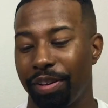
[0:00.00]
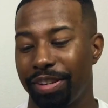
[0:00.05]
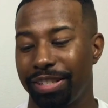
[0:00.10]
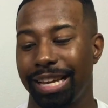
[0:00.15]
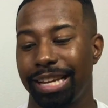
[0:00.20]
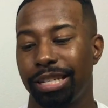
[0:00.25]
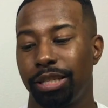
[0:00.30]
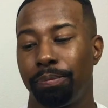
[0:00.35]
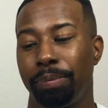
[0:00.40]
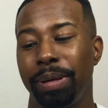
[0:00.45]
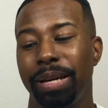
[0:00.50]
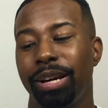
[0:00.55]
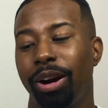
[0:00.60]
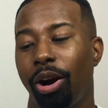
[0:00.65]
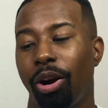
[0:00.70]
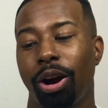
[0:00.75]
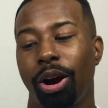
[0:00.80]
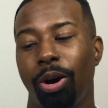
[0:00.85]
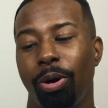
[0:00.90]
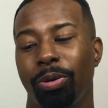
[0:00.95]
that's
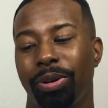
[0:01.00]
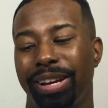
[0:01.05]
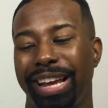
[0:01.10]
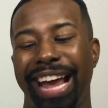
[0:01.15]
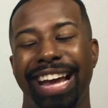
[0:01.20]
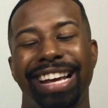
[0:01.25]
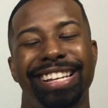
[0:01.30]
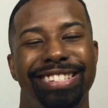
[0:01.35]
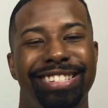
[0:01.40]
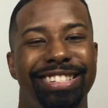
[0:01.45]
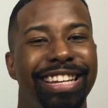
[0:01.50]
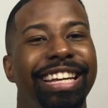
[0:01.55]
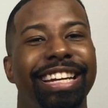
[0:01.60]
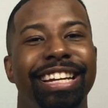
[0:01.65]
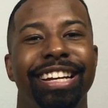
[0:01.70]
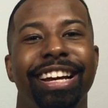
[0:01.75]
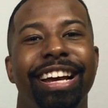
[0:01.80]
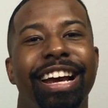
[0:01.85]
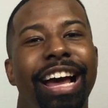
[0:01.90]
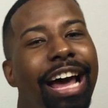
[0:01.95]
P-R-O-K-Z.
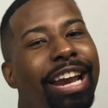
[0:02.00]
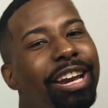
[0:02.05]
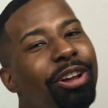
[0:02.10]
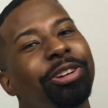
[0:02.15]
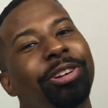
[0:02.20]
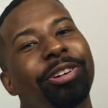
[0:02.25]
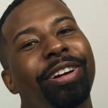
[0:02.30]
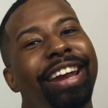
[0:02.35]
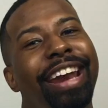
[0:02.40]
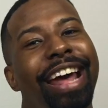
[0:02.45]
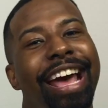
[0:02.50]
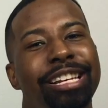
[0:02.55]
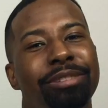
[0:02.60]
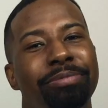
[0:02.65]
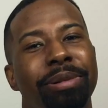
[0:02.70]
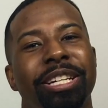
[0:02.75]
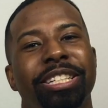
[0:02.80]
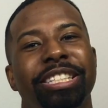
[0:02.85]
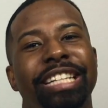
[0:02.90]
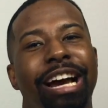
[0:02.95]
I know you had asked
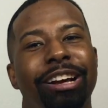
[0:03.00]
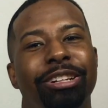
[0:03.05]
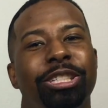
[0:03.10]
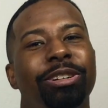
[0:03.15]
me to shout